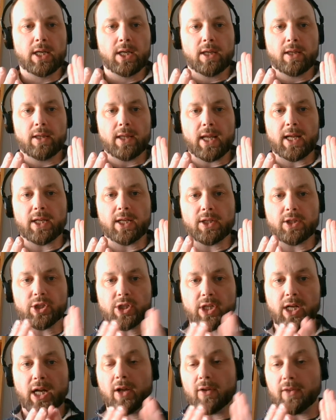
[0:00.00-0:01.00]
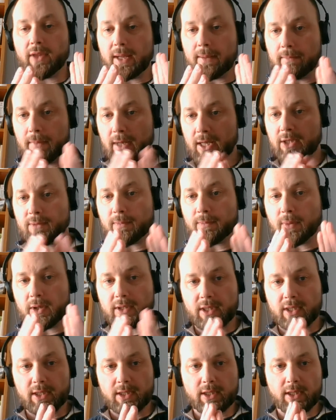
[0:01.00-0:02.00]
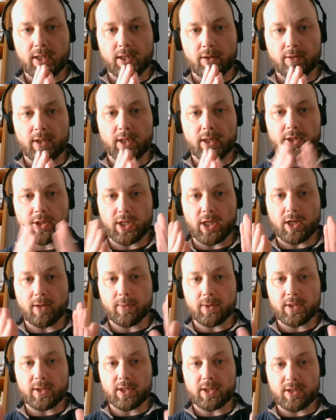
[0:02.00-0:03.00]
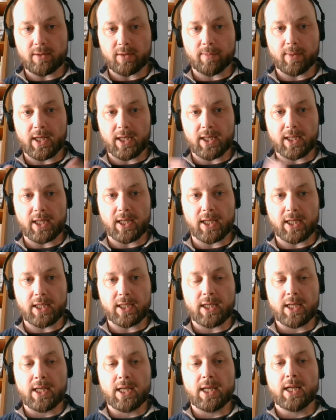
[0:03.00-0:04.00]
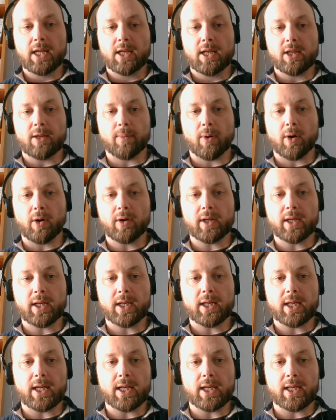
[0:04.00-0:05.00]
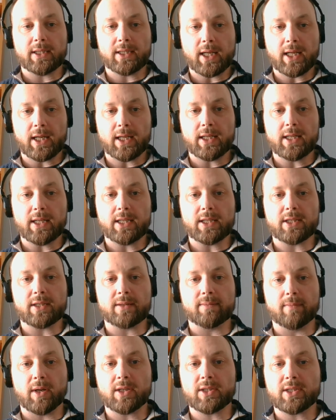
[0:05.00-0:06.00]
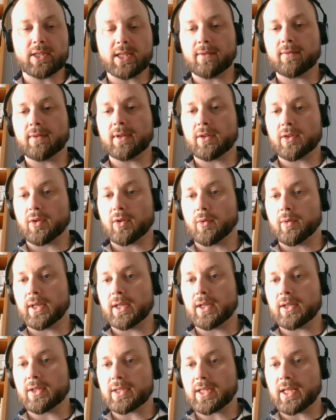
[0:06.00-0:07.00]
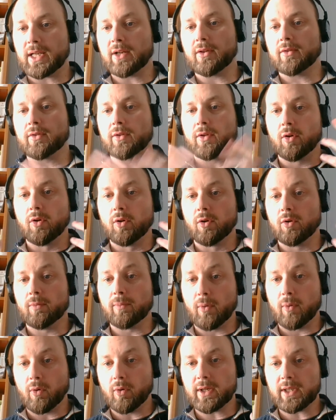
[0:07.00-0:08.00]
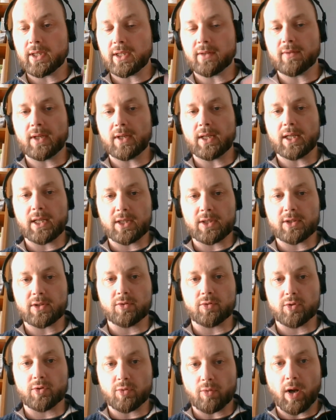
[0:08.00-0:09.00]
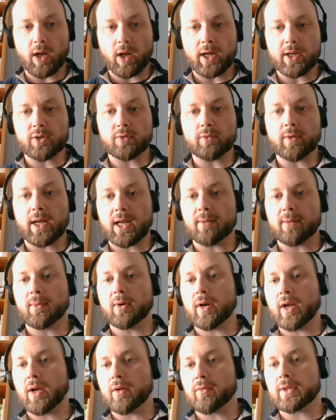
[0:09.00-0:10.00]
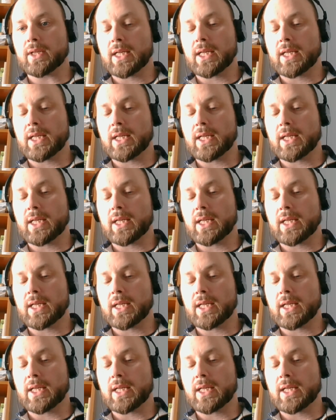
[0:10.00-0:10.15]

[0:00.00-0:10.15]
they must participate, they shall participate in it. The party in attendance must have the authority to settle. The whole point of it is to try to hammer out,